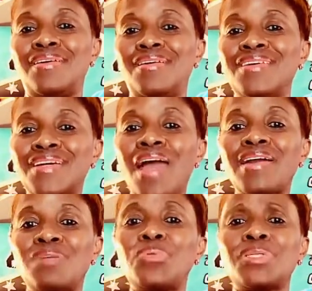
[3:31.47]
Okay, I
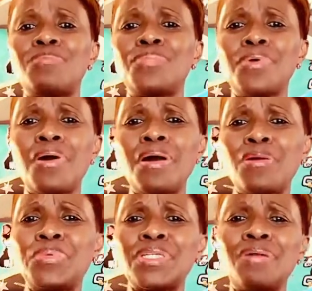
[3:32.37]
could put a brown,
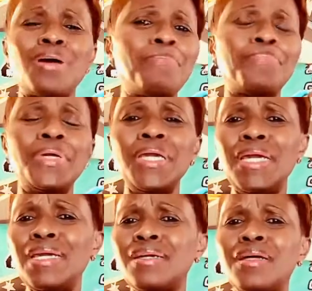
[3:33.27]
put a, a
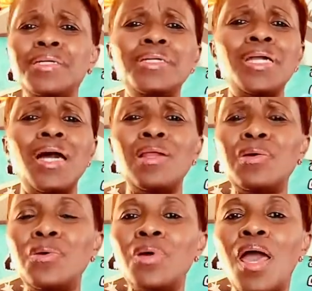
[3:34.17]
pink, a
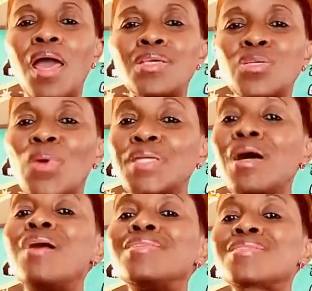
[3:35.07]
yellow. So when they
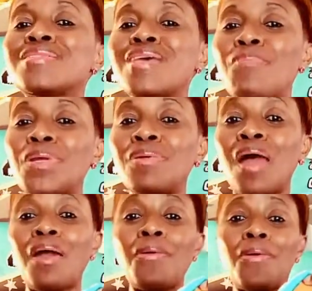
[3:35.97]
unzip it, you're
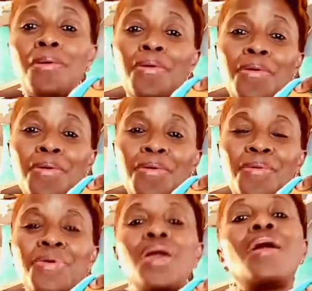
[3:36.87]
like,
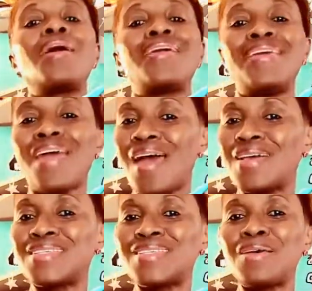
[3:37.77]
oh,
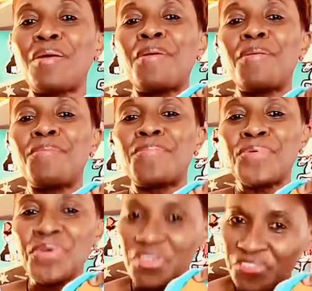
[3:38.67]
yes,
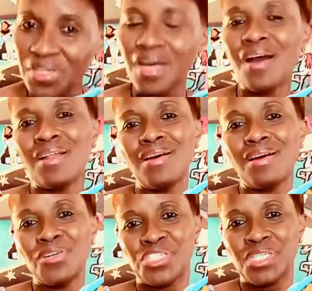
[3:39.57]
beautiful color
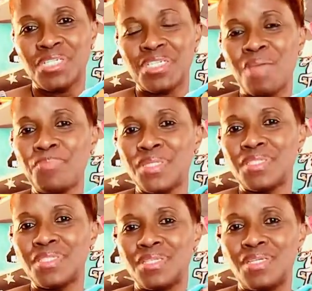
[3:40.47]
cushions I put
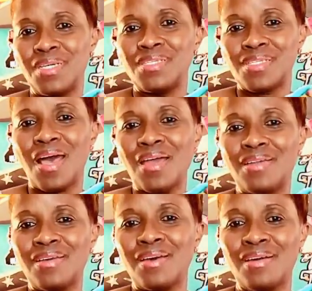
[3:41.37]
inside.
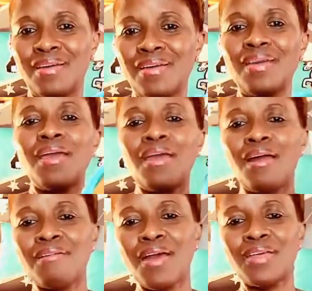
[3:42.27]
Okay,
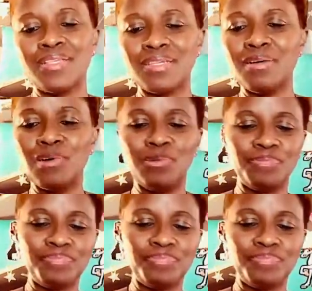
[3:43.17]
all right, so